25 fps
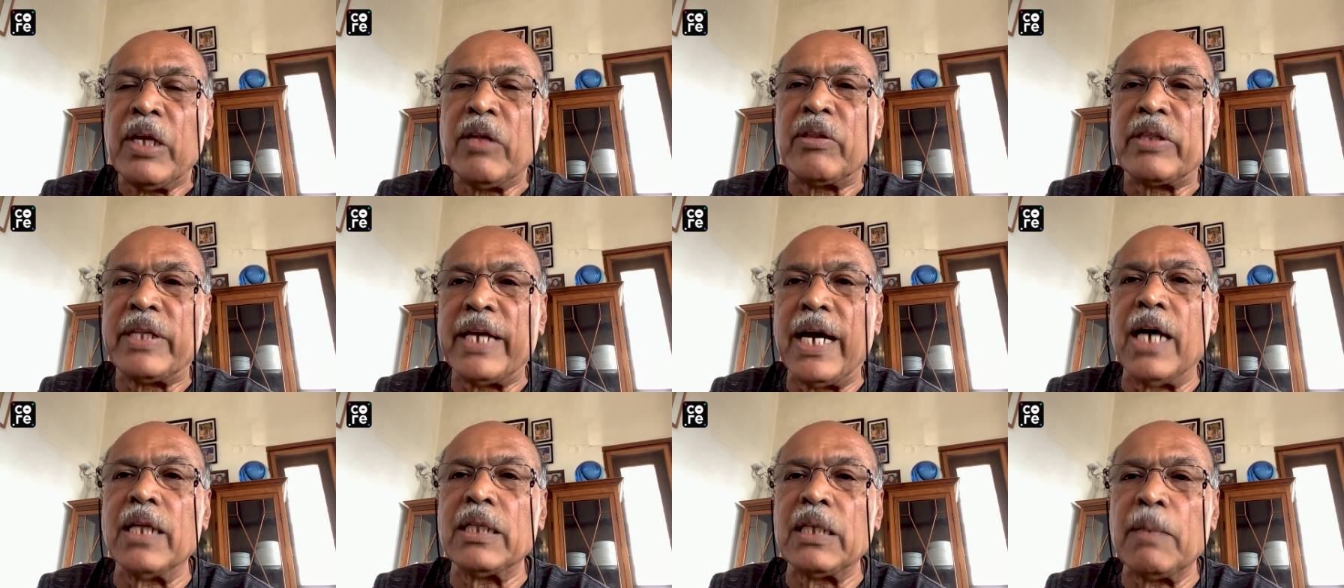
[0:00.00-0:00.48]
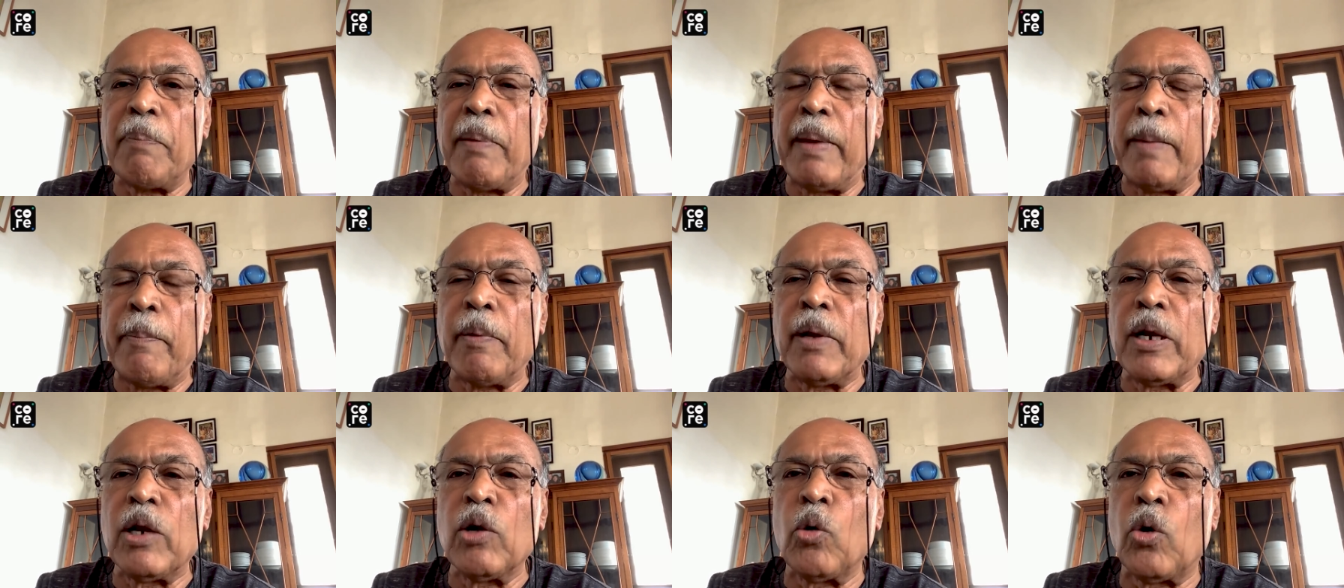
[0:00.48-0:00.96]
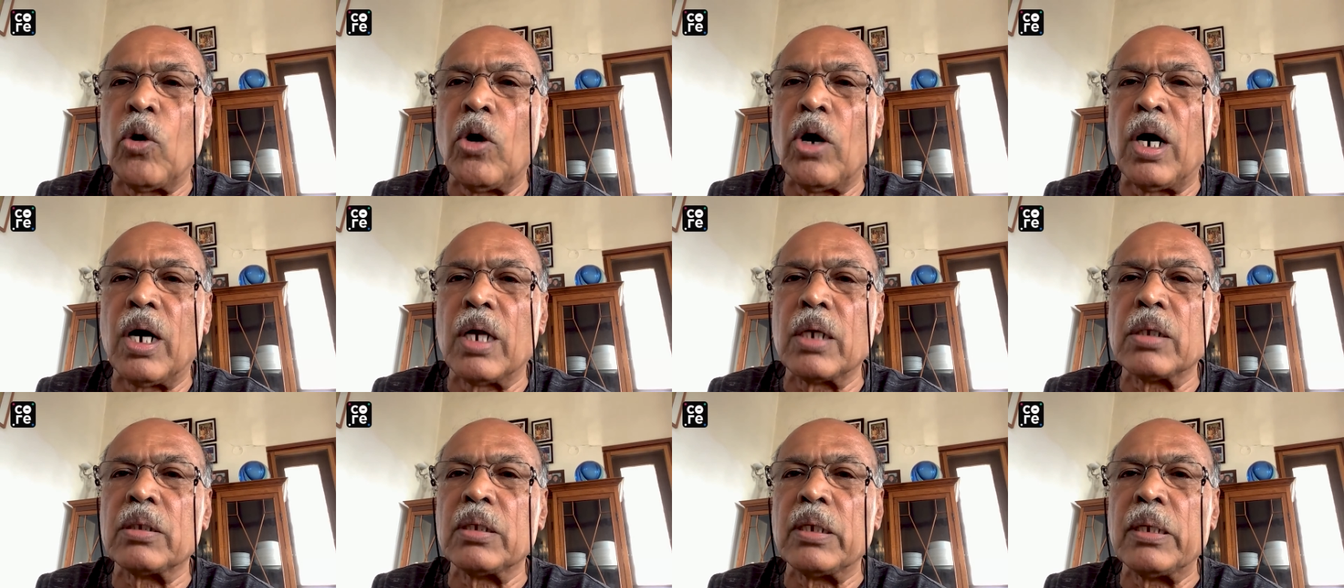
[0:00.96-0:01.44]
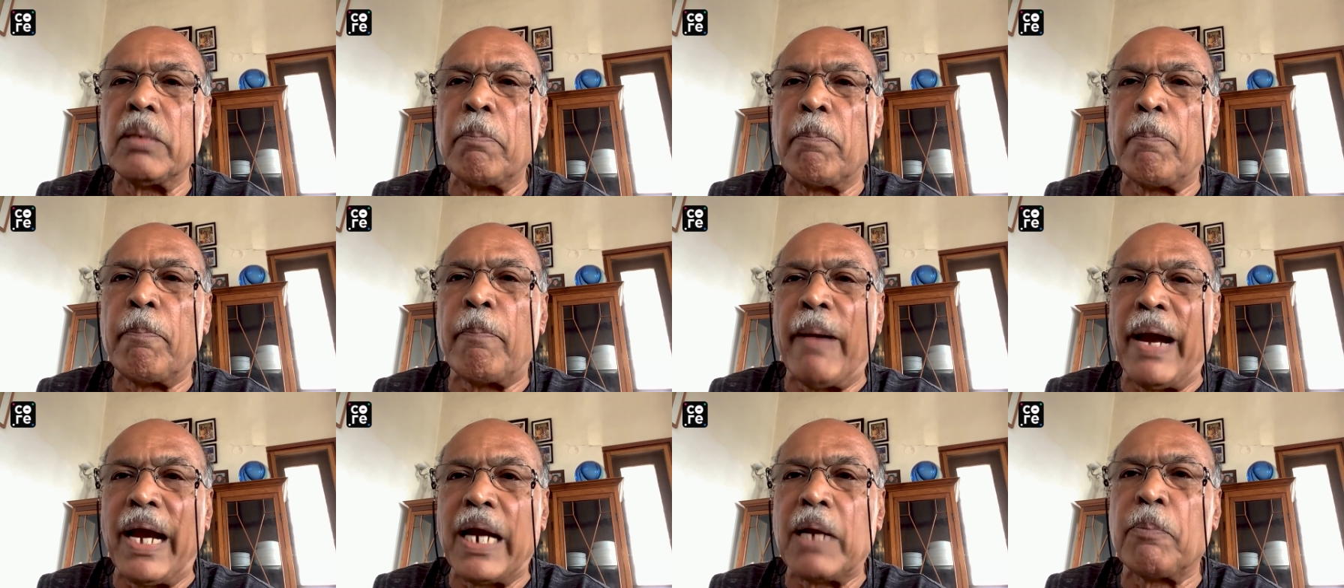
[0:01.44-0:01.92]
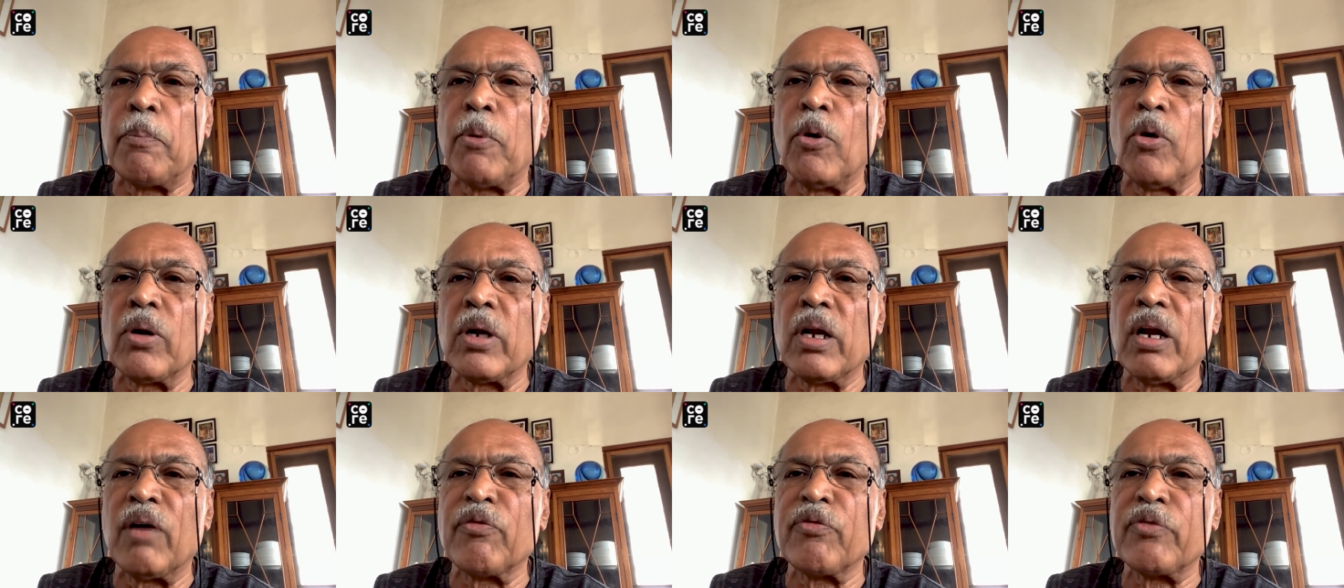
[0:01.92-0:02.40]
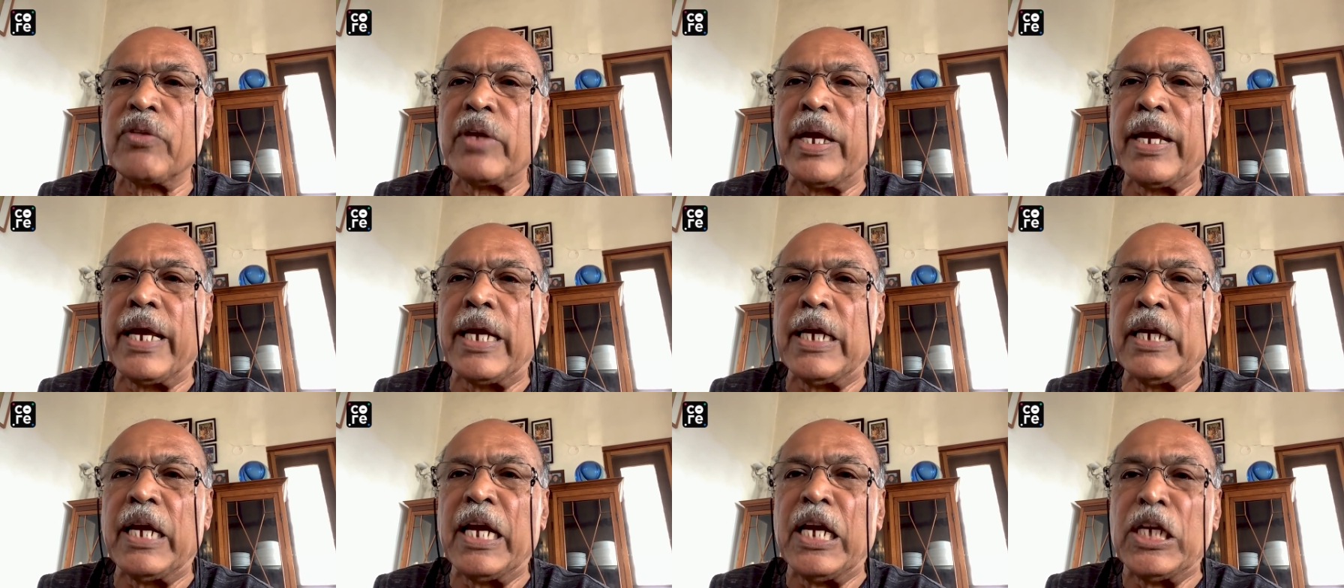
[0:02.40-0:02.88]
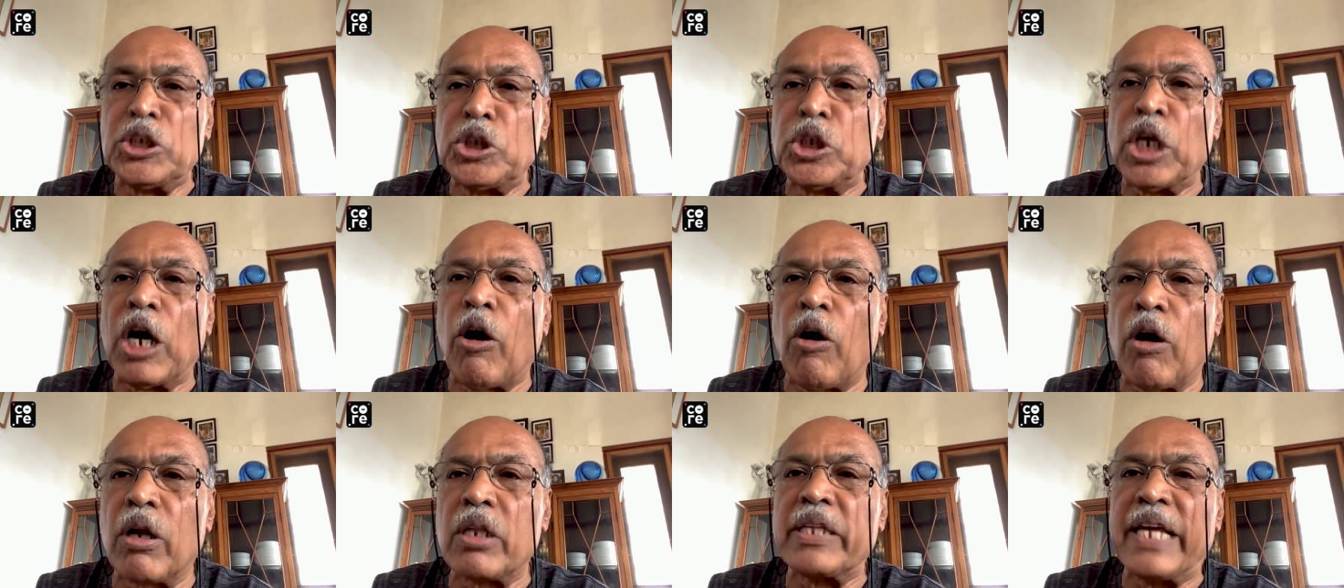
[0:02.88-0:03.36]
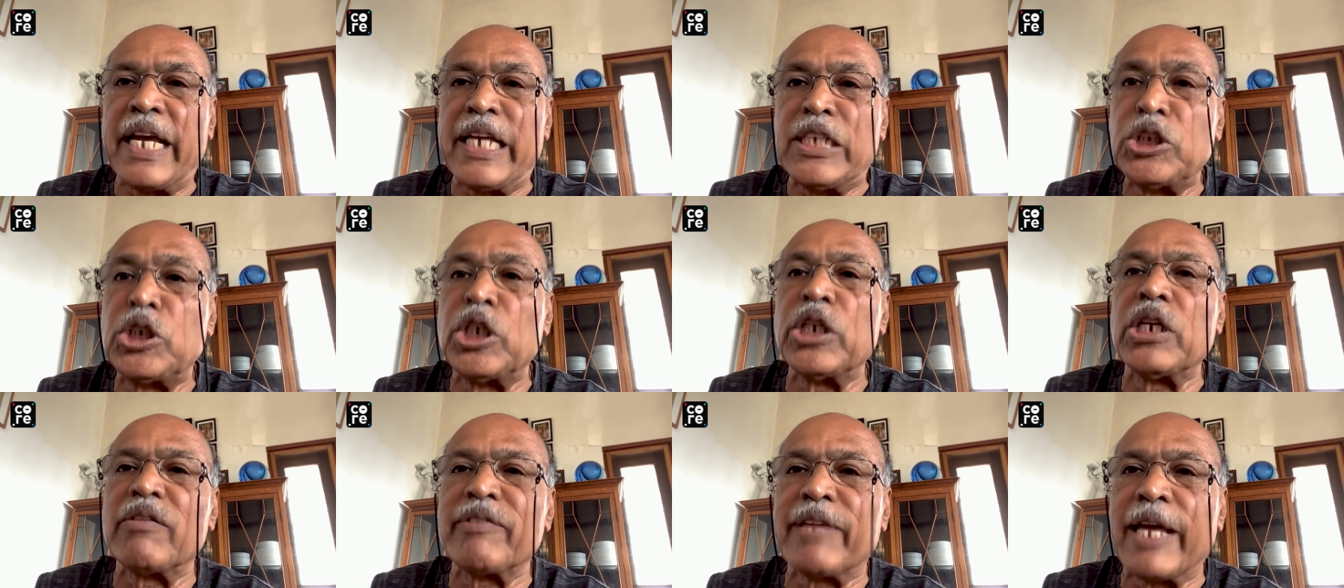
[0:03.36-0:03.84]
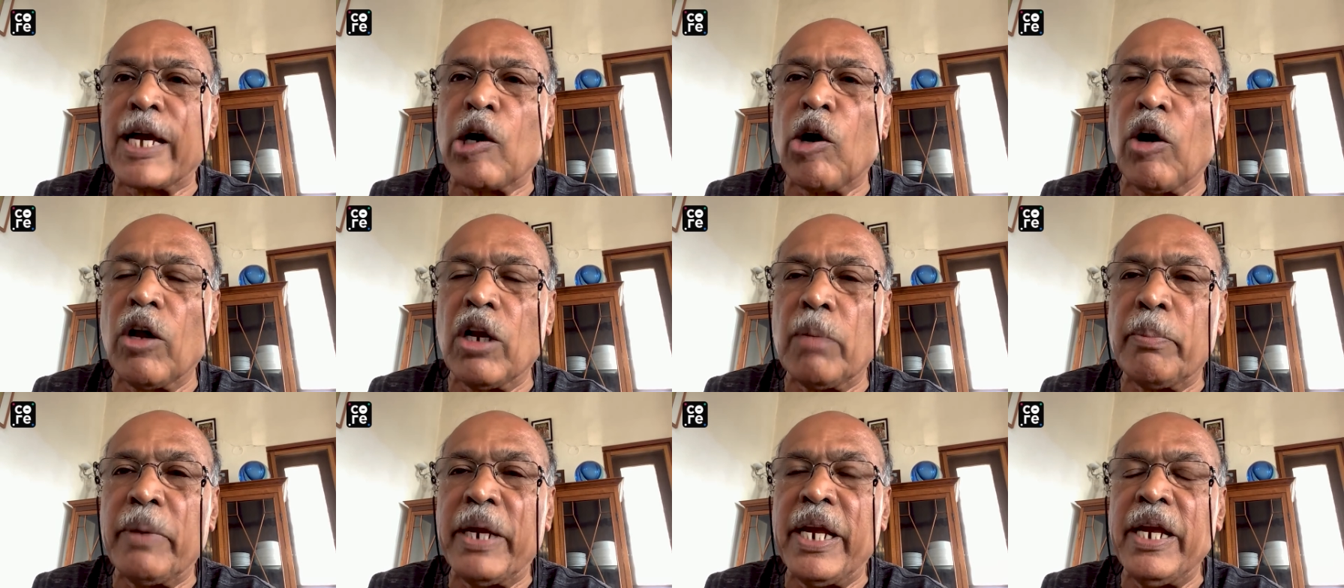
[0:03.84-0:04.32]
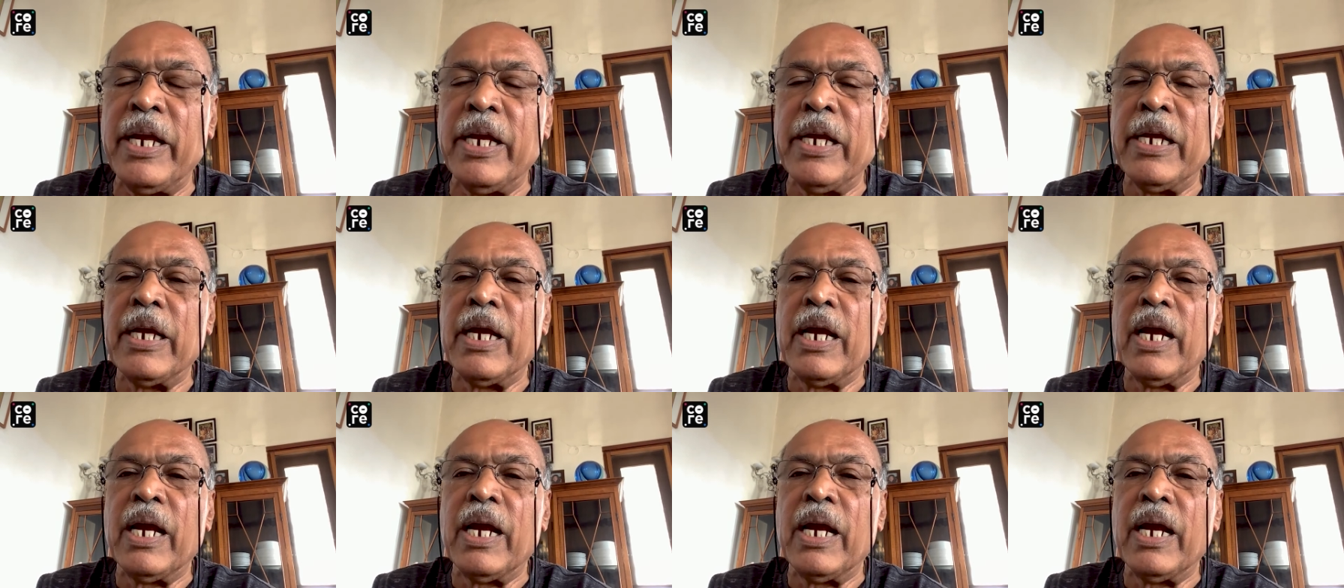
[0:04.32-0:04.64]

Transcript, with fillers: They are the people who are the backbone of the engine or the engine of the economy.